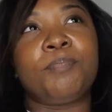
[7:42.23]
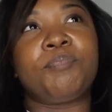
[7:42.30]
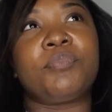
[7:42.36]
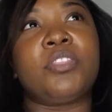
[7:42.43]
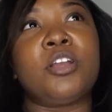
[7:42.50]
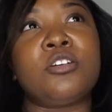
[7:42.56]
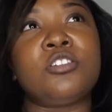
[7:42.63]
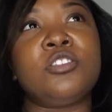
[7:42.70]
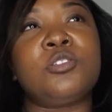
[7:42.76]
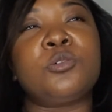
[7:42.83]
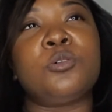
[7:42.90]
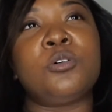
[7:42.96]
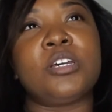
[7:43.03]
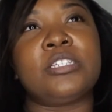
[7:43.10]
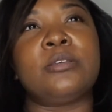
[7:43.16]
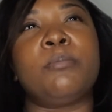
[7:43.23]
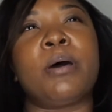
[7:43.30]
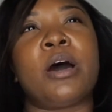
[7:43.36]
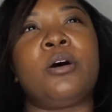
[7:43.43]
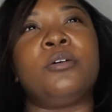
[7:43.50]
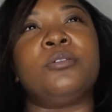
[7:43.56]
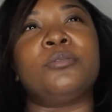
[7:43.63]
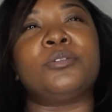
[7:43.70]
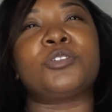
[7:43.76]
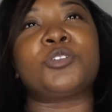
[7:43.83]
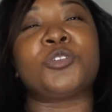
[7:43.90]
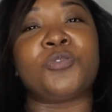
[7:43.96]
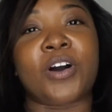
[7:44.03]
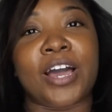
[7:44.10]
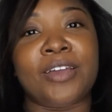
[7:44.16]
Nursing school is about
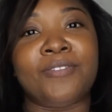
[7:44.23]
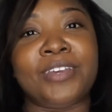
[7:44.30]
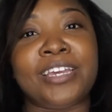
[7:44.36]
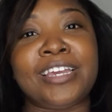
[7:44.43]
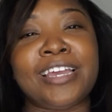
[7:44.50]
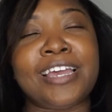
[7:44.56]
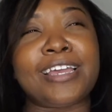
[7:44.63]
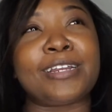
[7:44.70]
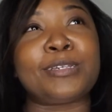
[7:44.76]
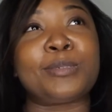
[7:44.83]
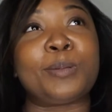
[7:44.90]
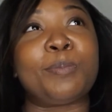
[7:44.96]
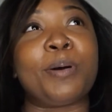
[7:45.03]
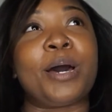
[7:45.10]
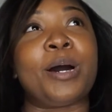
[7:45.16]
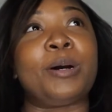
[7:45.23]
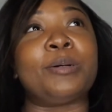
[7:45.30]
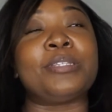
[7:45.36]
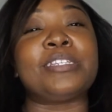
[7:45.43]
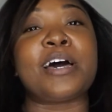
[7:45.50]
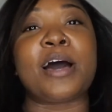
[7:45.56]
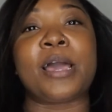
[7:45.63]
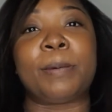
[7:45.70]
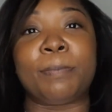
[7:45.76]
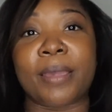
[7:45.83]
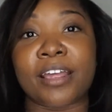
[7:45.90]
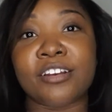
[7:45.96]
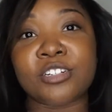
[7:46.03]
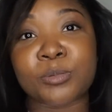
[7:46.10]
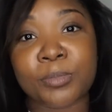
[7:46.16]
surviving. It is about time
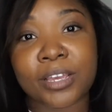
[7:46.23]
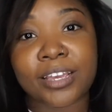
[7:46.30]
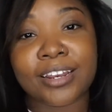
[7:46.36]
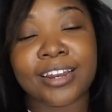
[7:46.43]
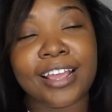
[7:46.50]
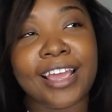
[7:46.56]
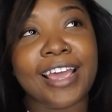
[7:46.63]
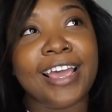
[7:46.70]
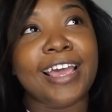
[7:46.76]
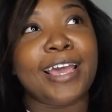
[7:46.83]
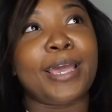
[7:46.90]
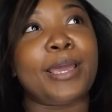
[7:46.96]
management.